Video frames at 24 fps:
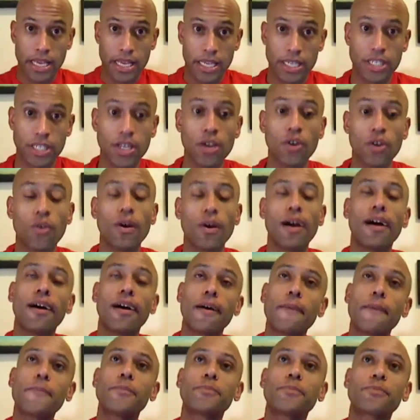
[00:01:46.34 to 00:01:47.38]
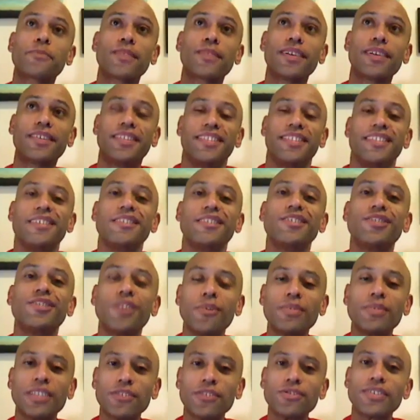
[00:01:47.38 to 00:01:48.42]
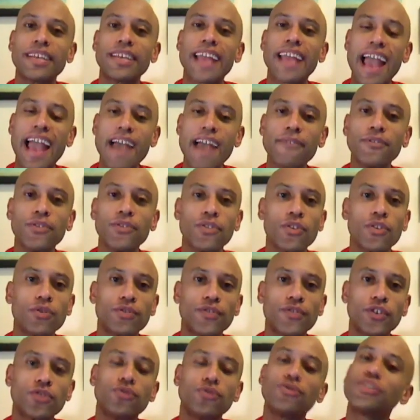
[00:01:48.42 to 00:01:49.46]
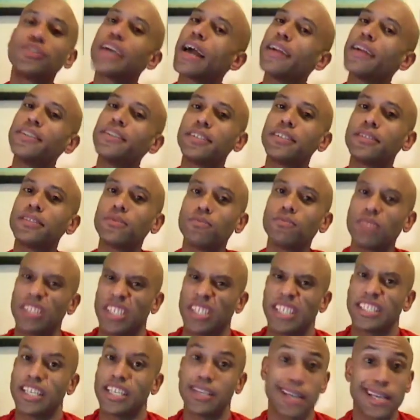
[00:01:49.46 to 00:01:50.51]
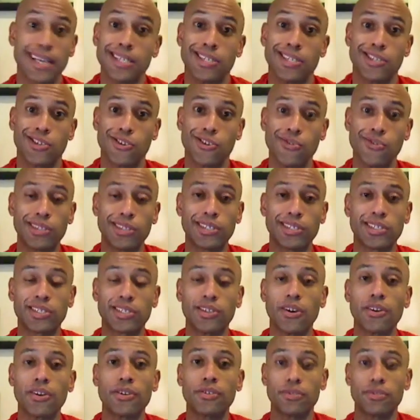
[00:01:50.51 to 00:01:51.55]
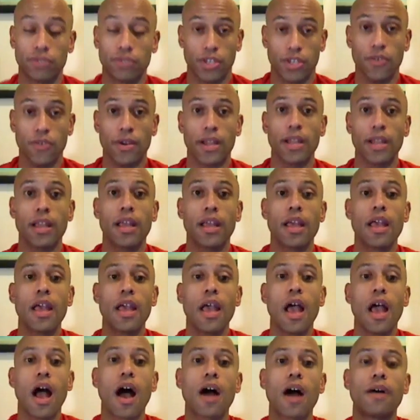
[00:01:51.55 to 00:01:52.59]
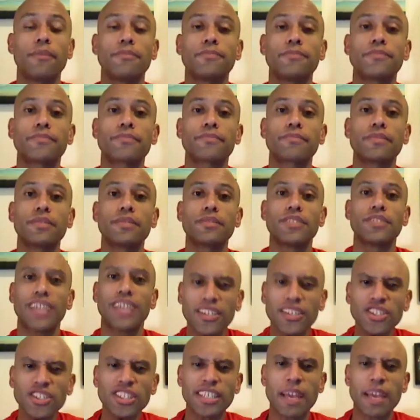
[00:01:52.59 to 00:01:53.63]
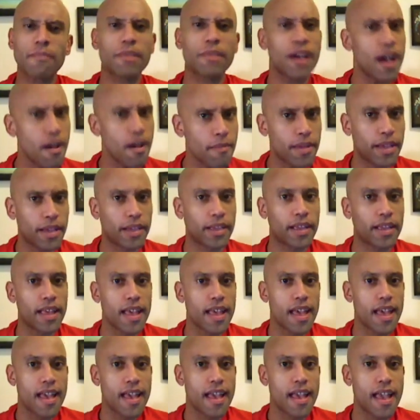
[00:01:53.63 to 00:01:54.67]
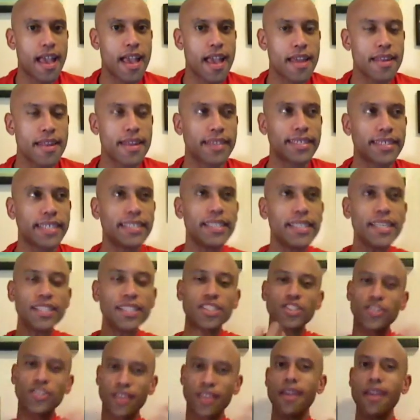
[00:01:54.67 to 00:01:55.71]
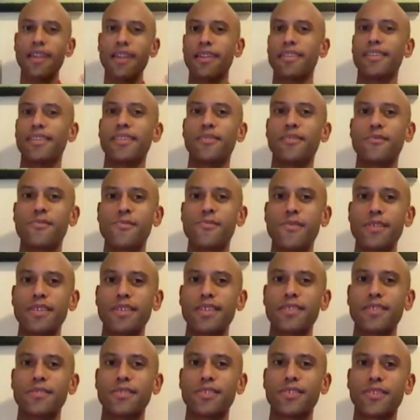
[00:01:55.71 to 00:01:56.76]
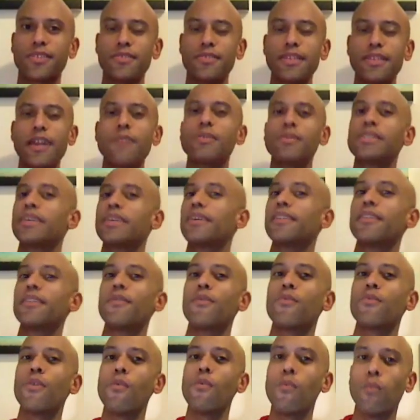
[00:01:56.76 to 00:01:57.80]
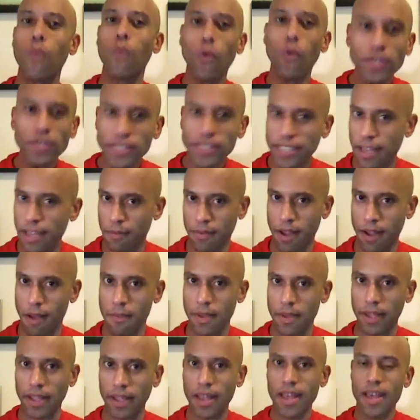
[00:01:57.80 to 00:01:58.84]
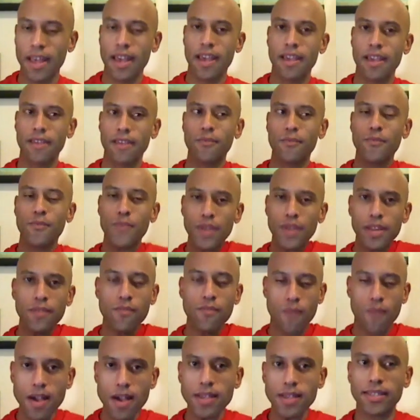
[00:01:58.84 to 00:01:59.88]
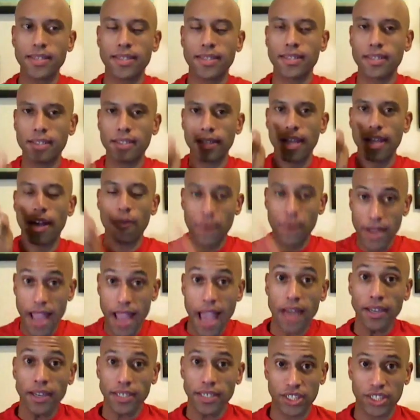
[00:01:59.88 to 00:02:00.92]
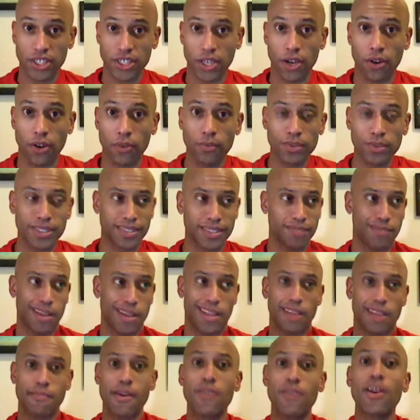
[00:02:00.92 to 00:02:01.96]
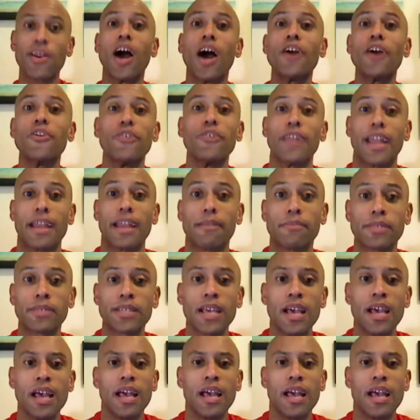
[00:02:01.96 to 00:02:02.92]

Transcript: So this show was interesting. After those first two challenges, in which I said yes to and just started doing, challenges kept coming. And as I did each thing, what turned out was that rewards kept coming. It really was a reality show. It was like my own Hunger Games.